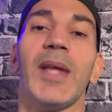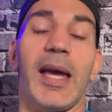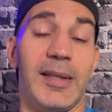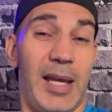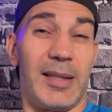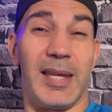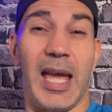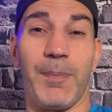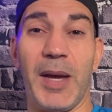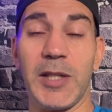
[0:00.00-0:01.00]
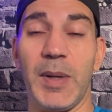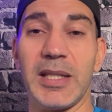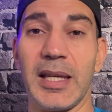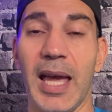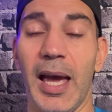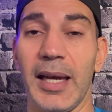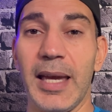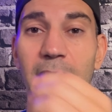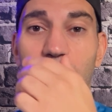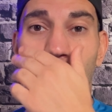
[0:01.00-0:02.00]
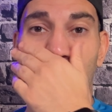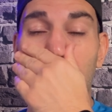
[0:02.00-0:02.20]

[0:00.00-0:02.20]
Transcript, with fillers: And get Tank Bigsby again as well.